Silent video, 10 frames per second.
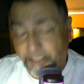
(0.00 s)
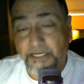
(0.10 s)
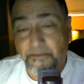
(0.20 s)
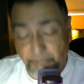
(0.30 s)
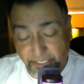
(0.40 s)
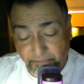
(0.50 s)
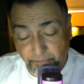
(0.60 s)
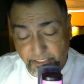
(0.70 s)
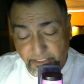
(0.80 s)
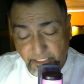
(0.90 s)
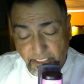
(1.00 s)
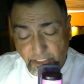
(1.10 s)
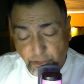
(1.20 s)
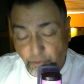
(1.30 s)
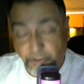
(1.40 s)
commitment
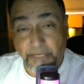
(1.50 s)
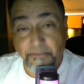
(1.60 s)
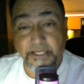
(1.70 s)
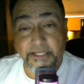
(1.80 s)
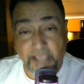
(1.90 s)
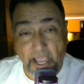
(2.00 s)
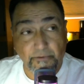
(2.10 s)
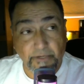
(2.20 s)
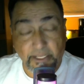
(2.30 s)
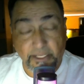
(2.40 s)
to Dimmitt County.